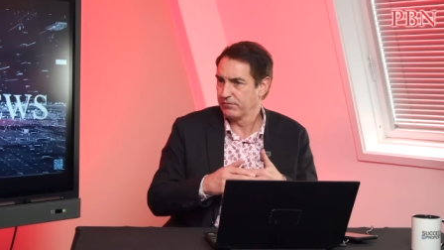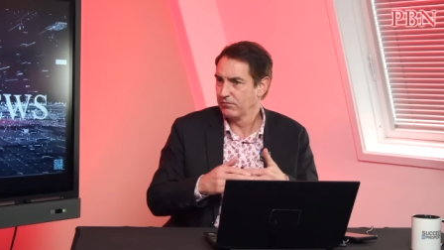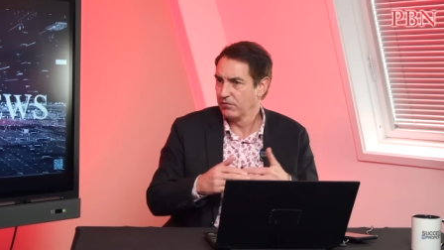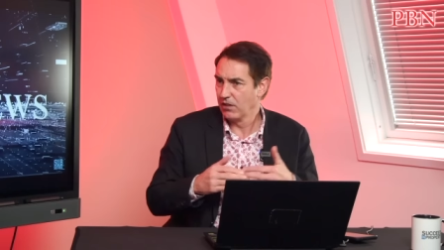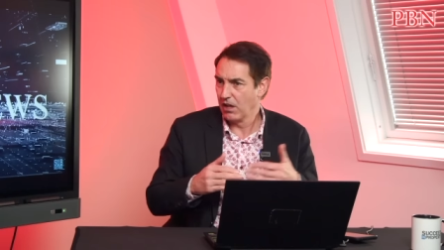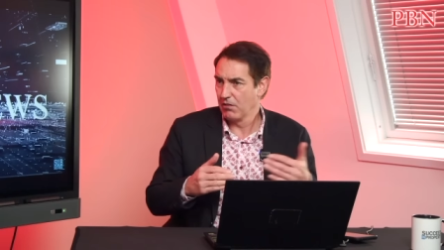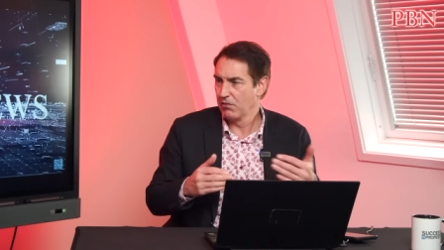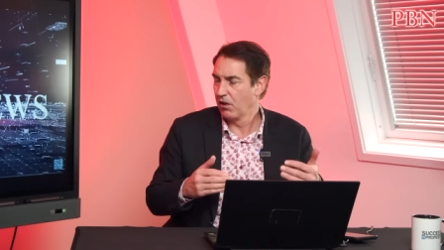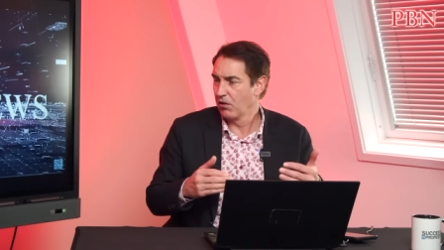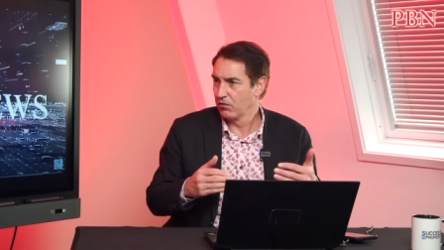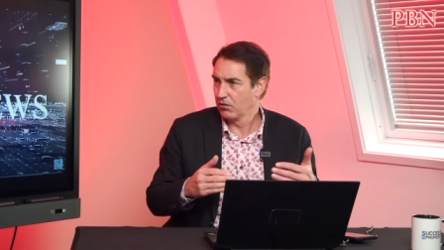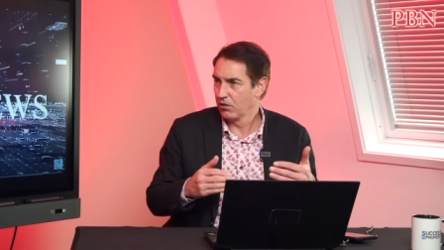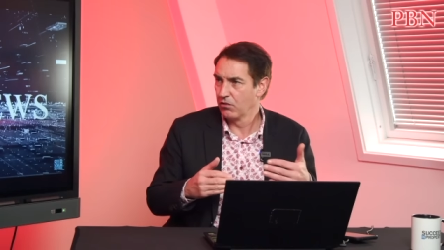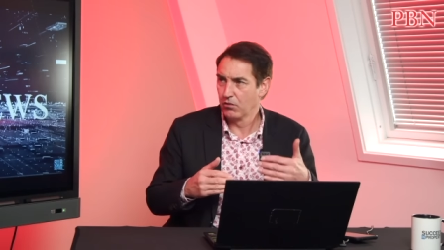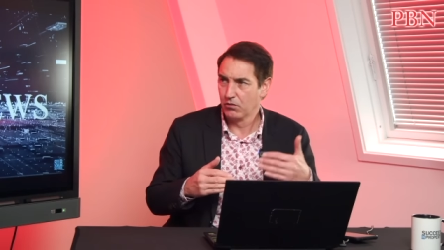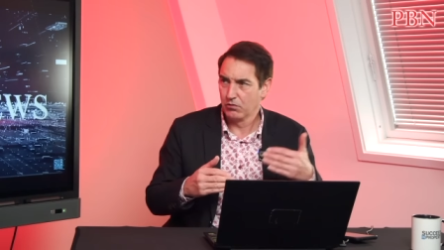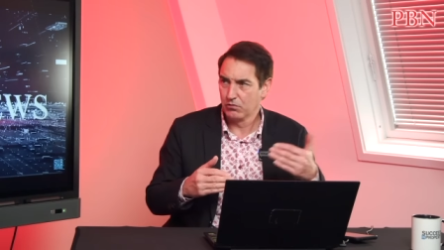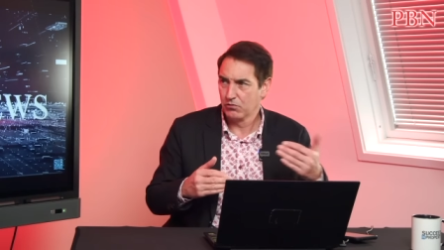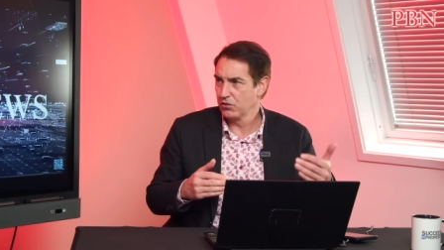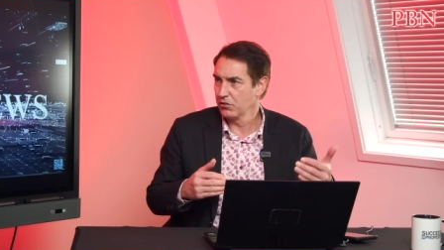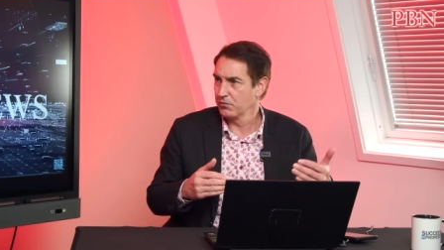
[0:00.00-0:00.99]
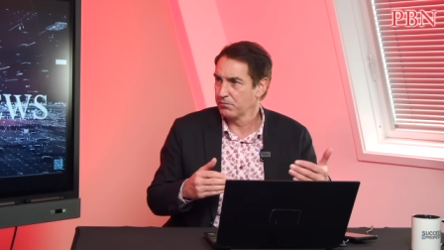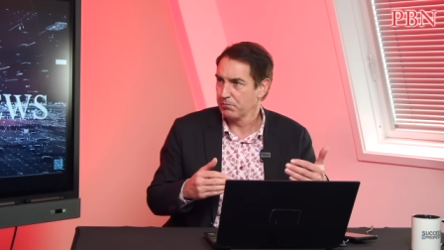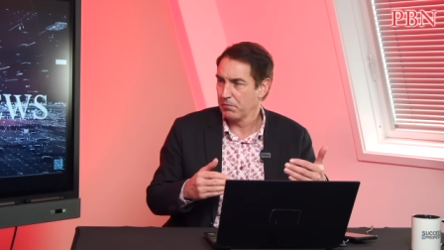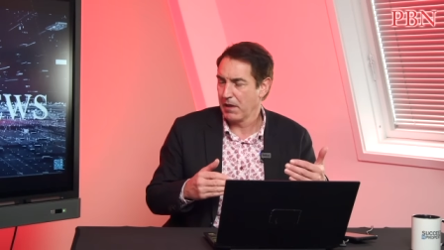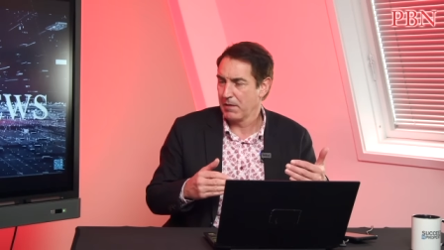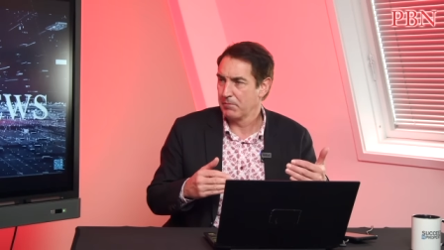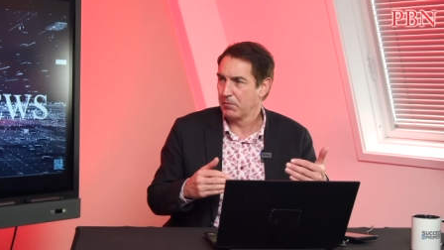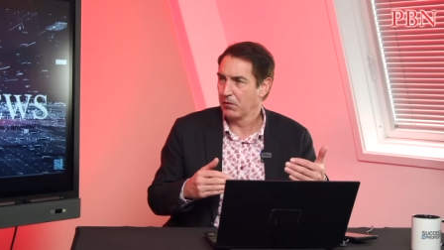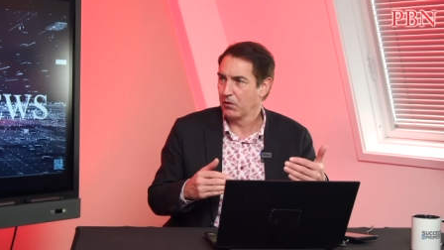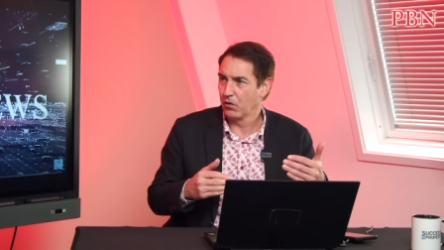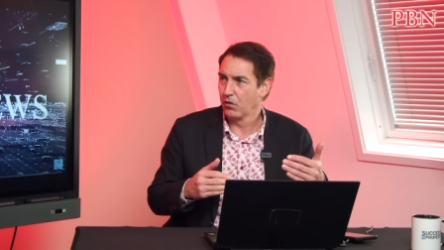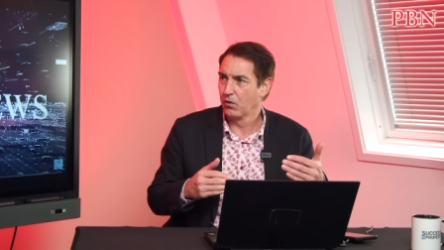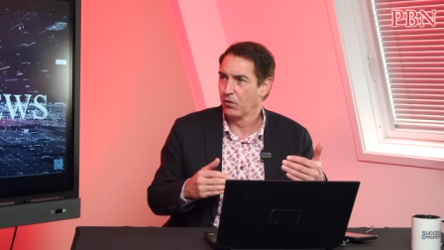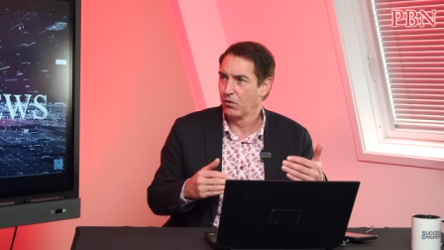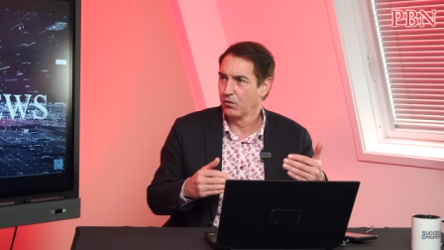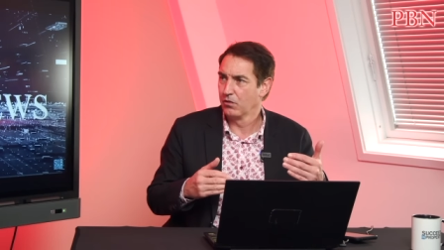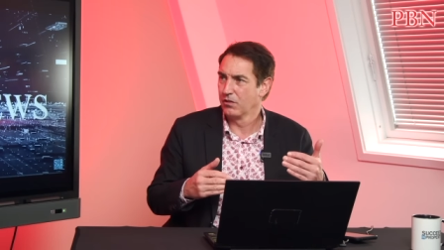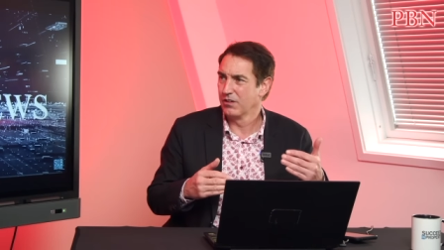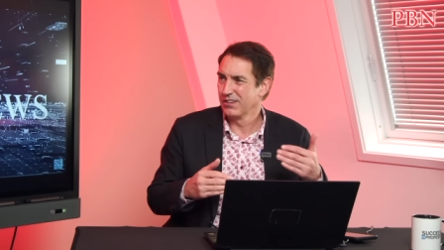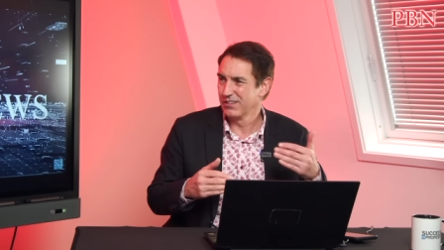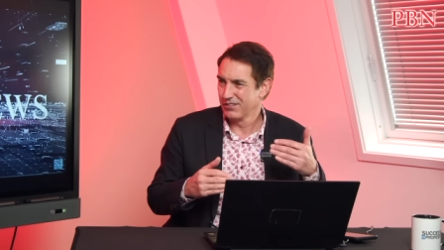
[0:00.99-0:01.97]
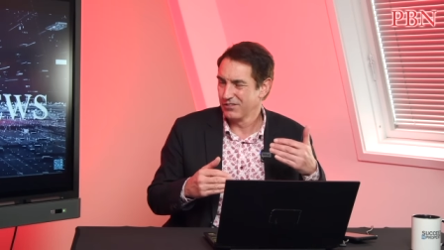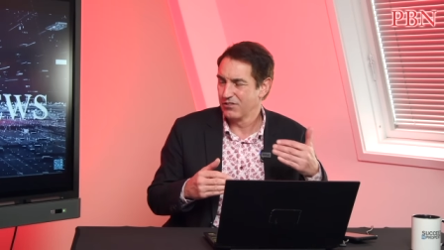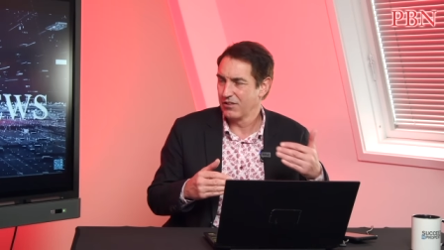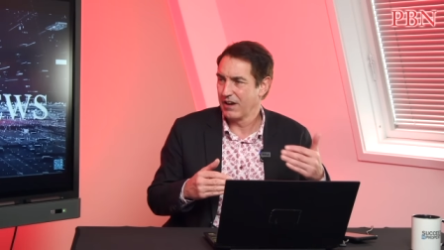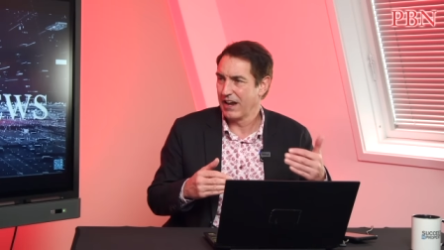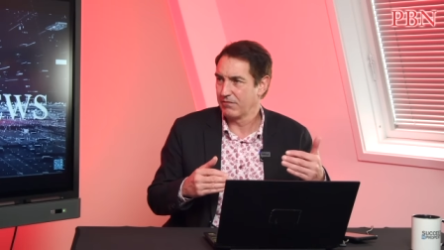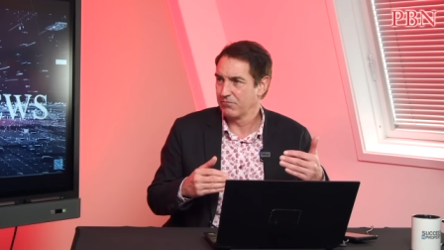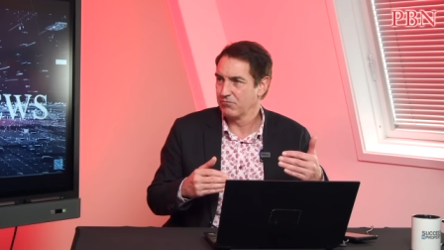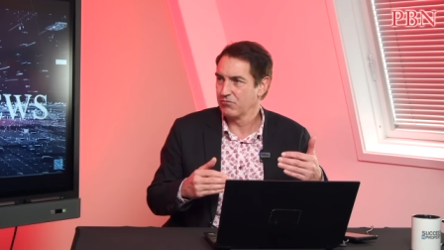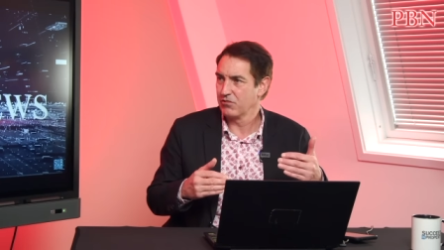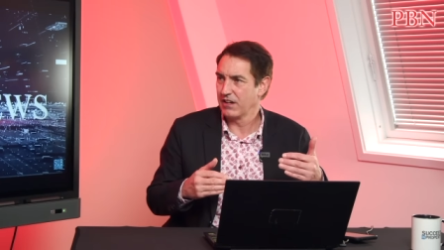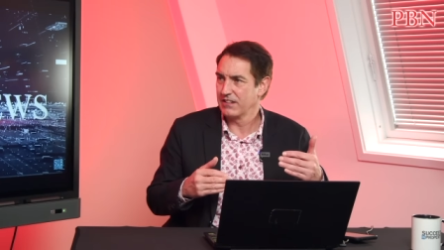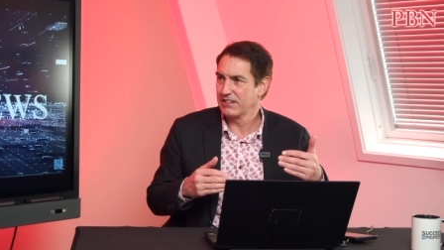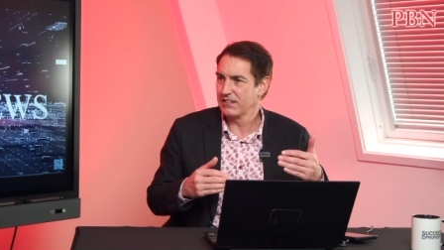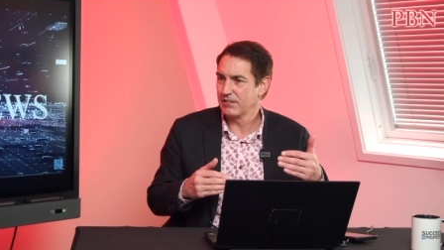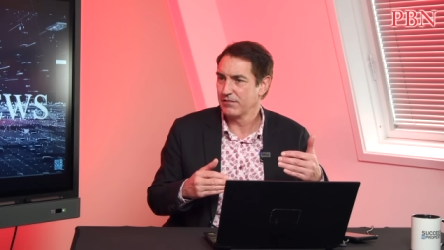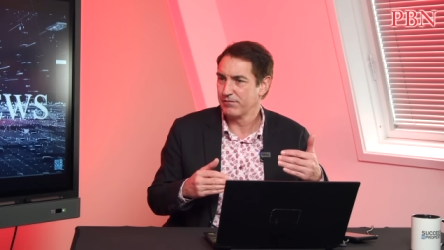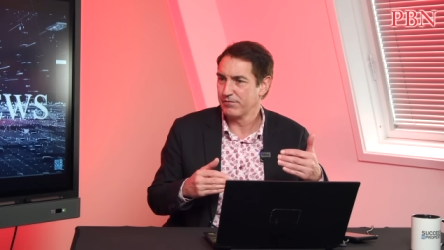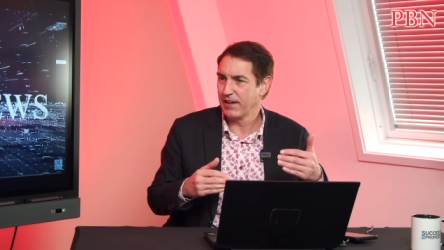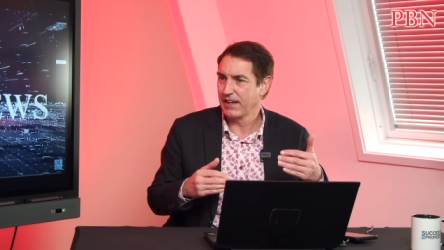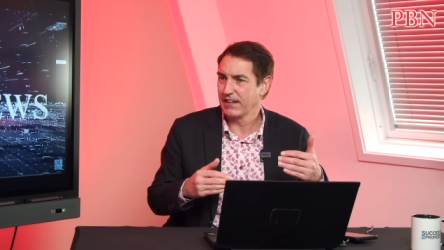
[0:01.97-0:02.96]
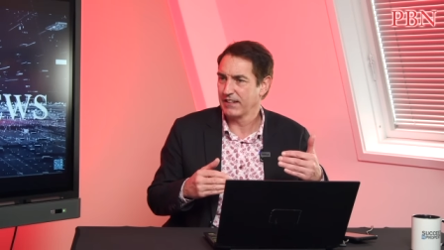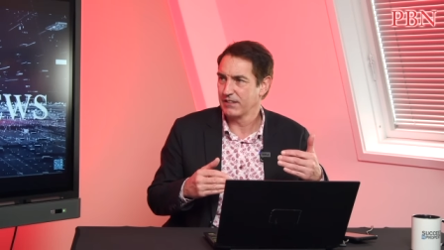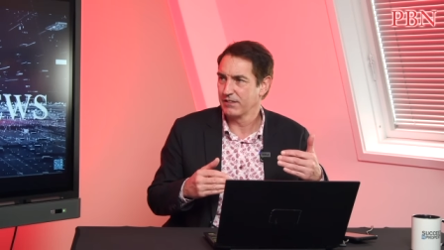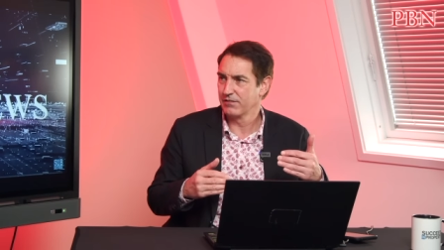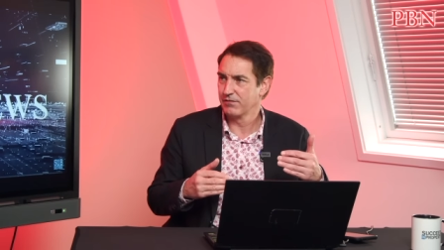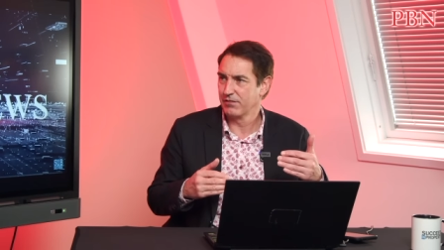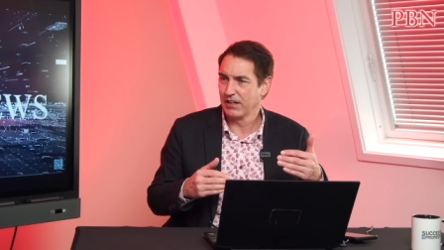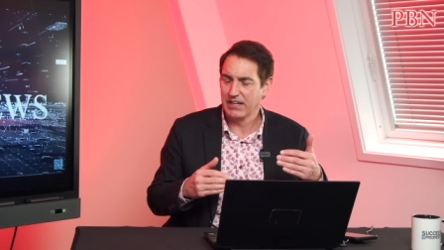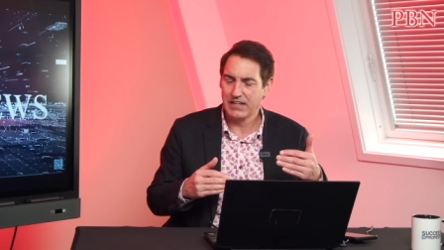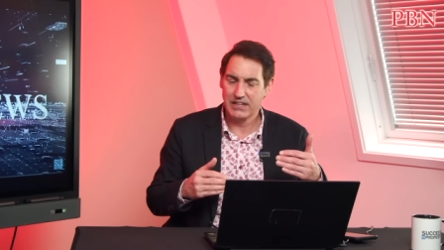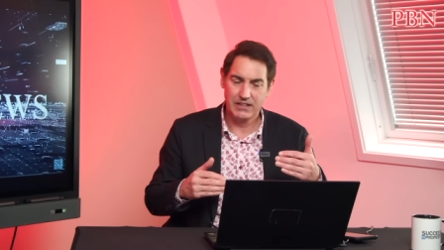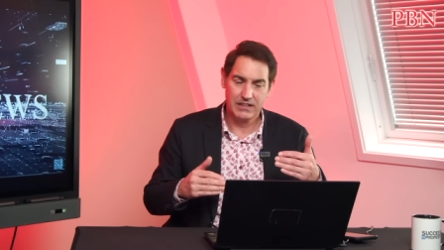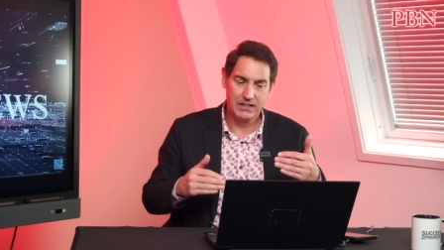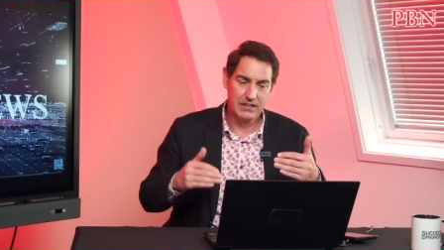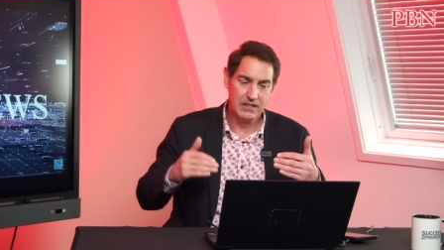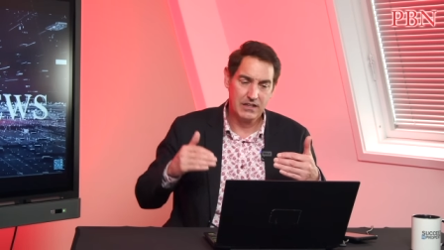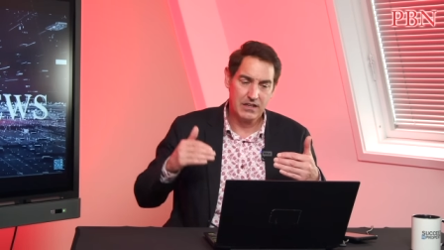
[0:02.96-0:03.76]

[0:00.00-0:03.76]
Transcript: no longer or just peppercorn ground rent effectively,